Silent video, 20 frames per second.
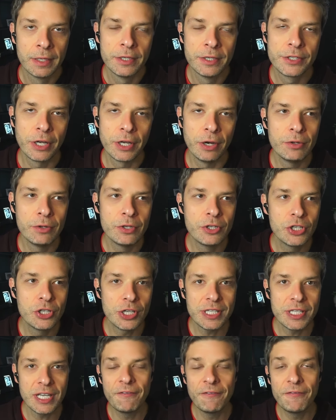So
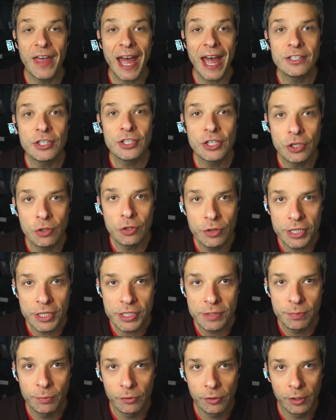just if that's you
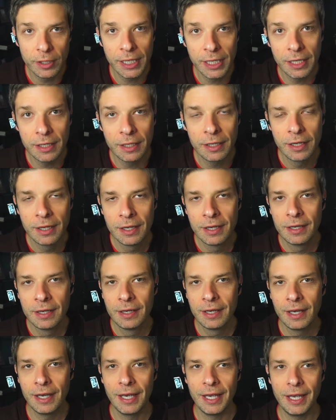this morning
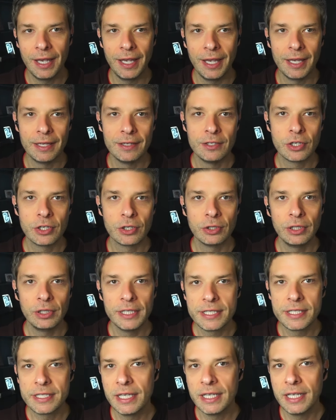and you're
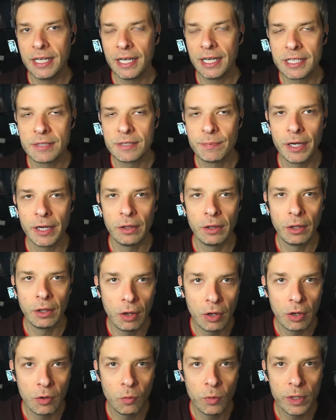listening and it's been a
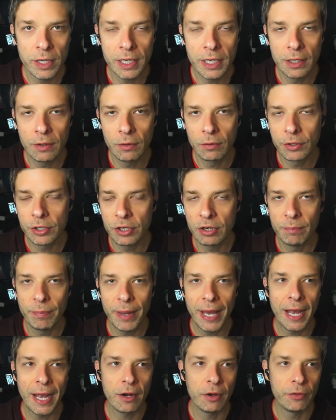long week or you're
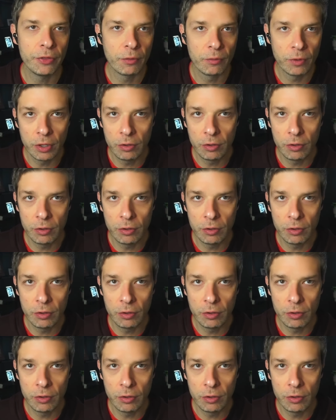back on the road